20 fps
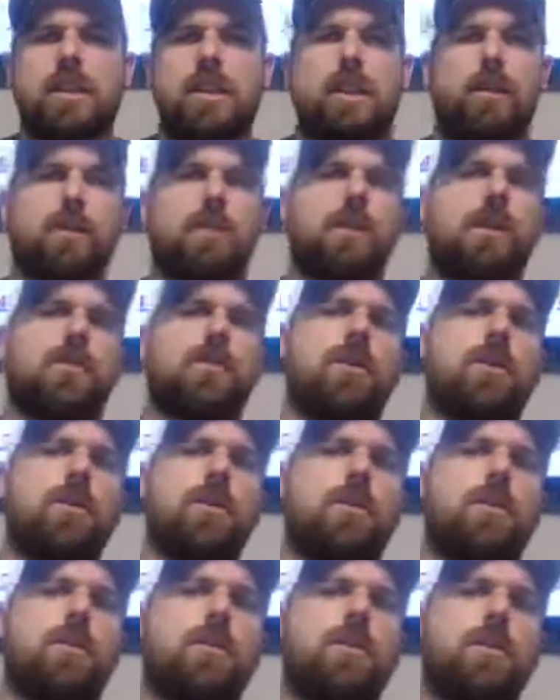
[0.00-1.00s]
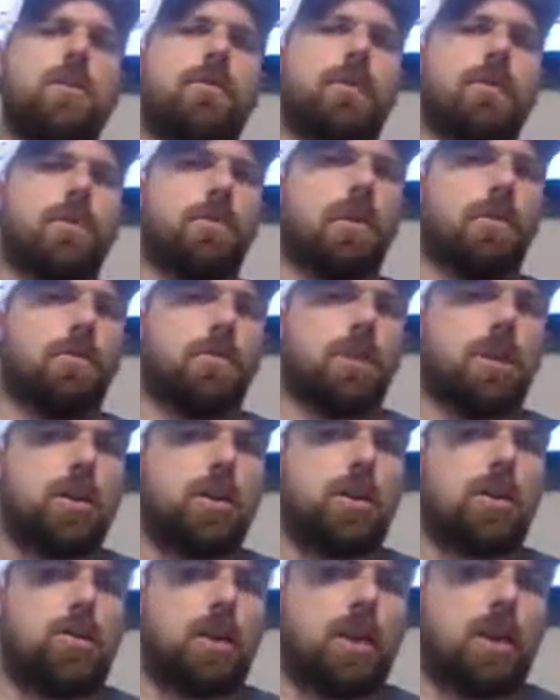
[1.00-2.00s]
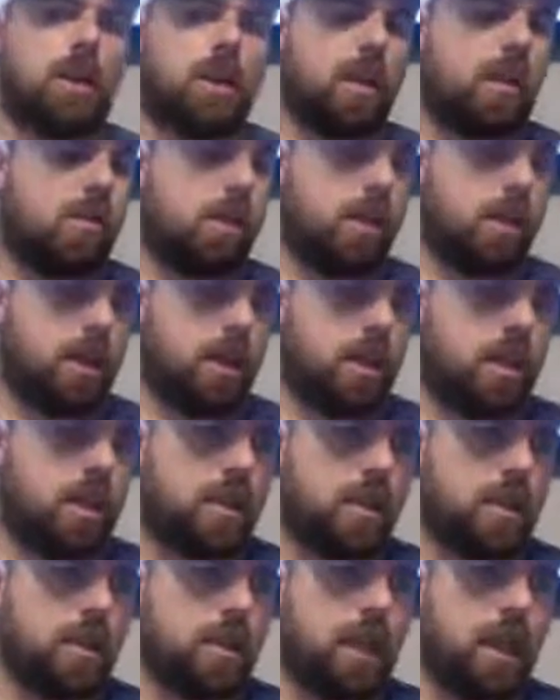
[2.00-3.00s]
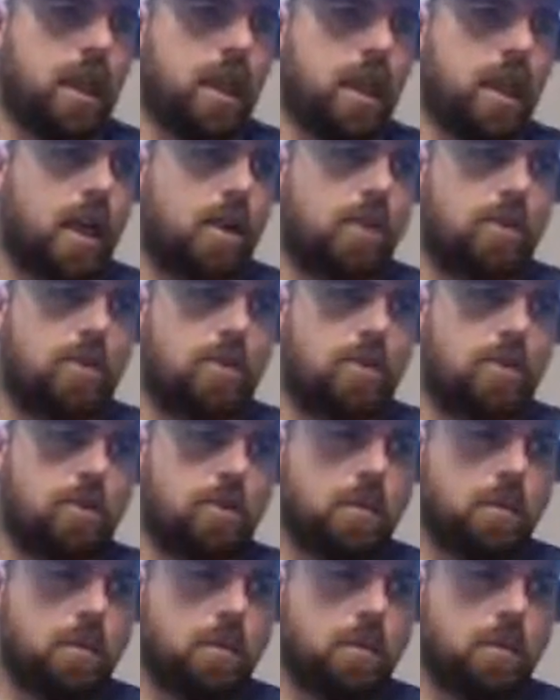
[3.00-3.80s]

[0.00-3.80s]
So with your job, so you work in the mines, Andrew?